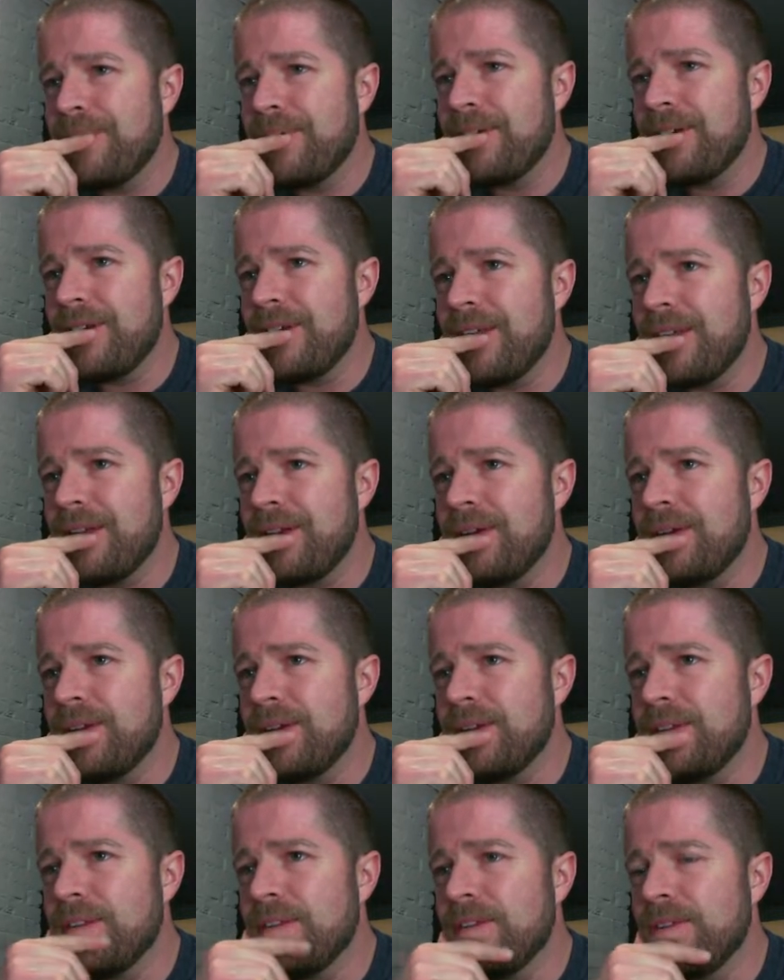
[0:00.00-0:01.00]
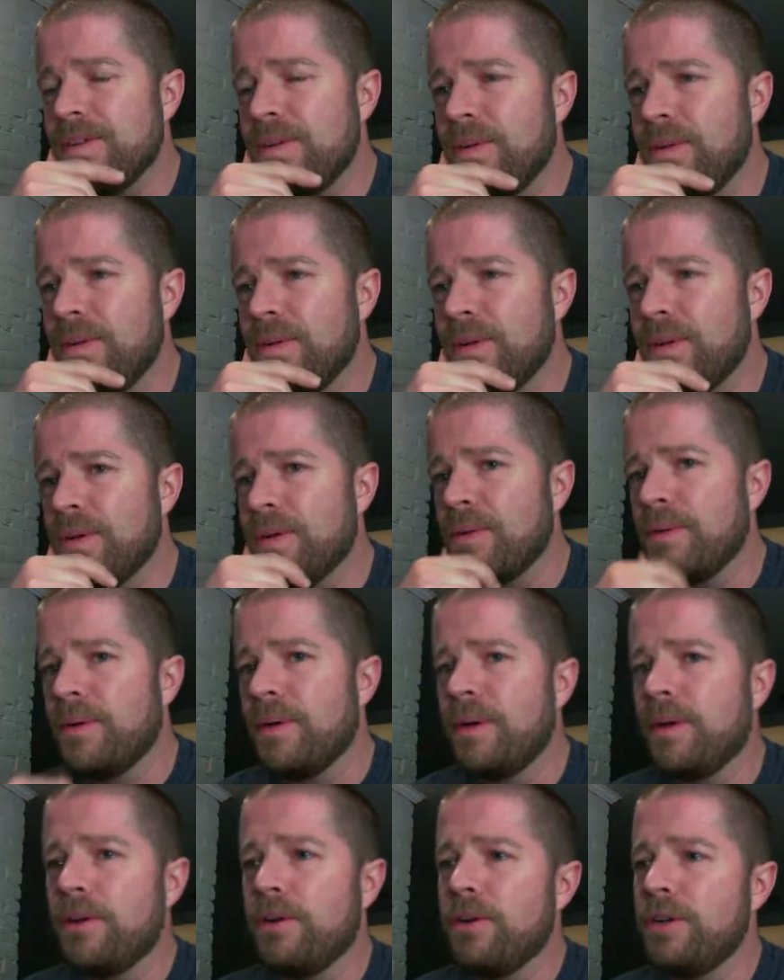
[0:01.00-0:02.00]
Increases all your
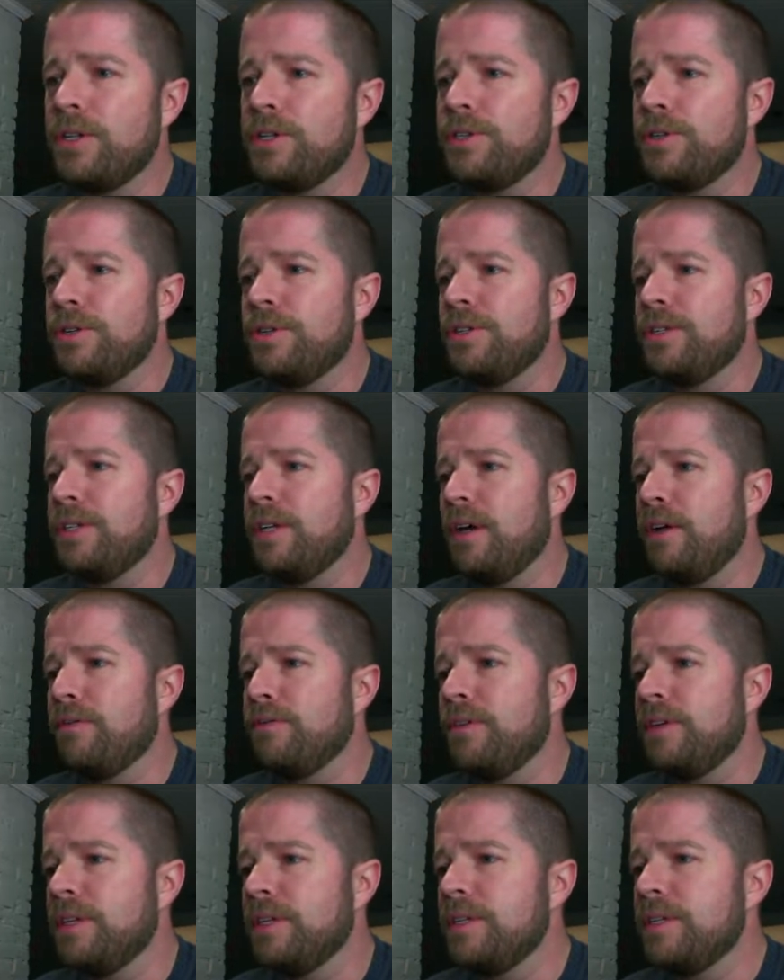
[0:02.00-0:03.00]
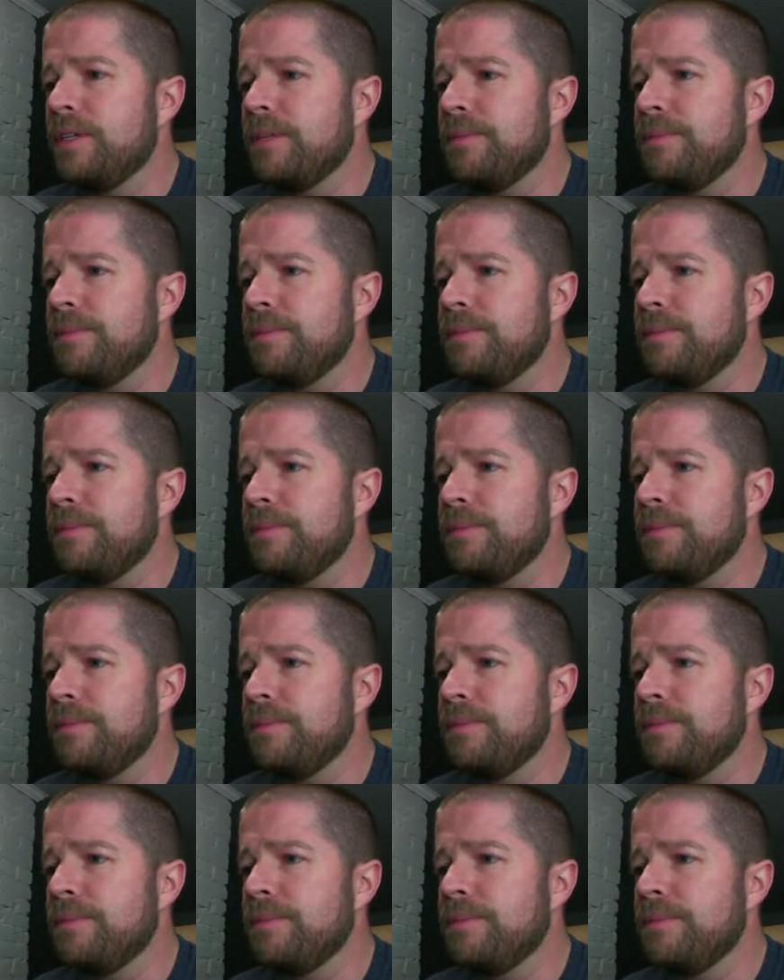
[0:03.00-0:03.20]
creatures' toughness.